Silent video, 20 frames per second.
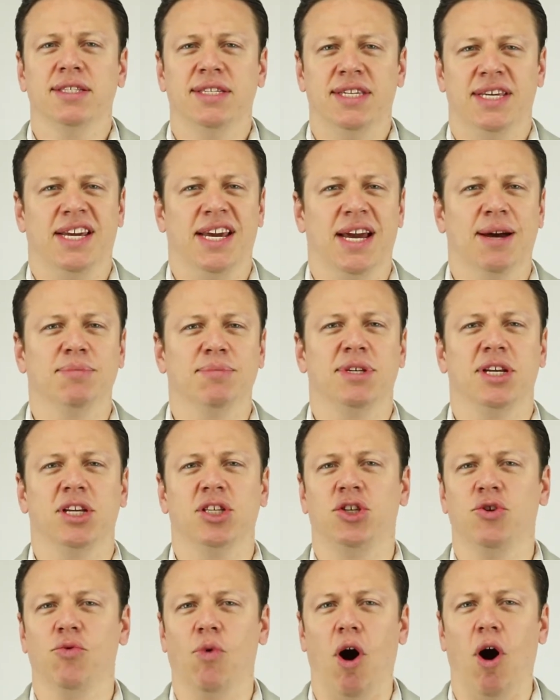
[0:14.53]
TMs
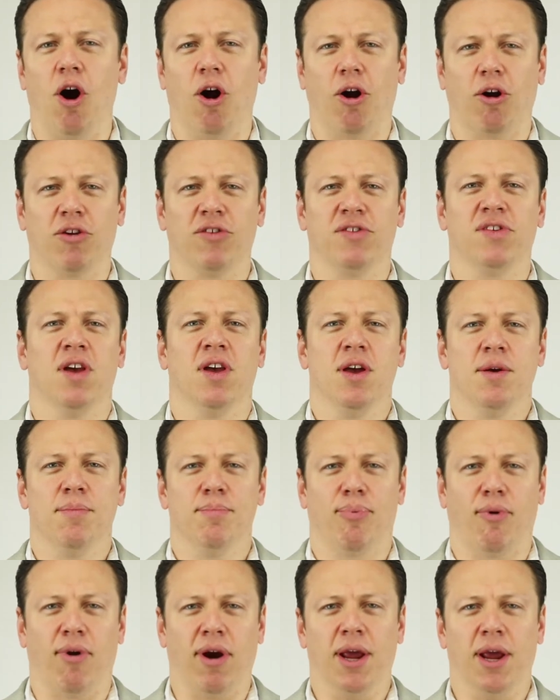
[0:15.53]
into R's
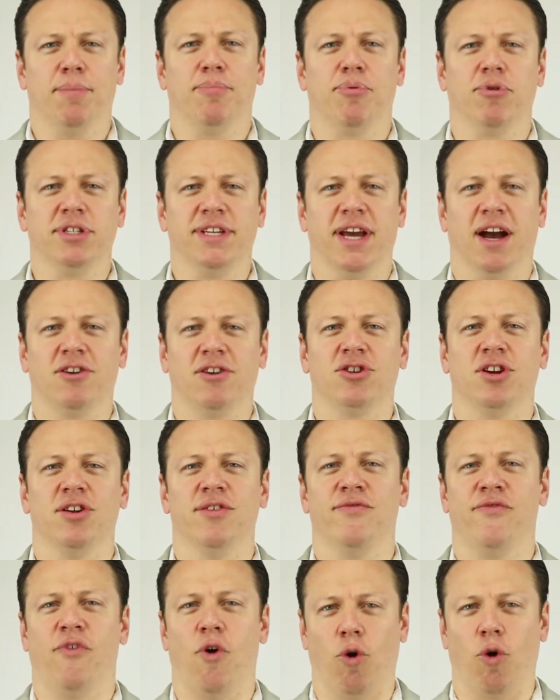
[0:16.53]
brand
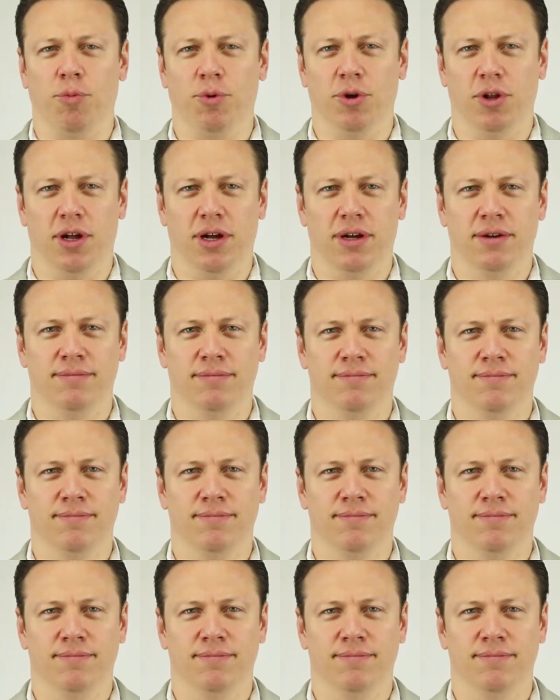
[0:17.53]
protection formula.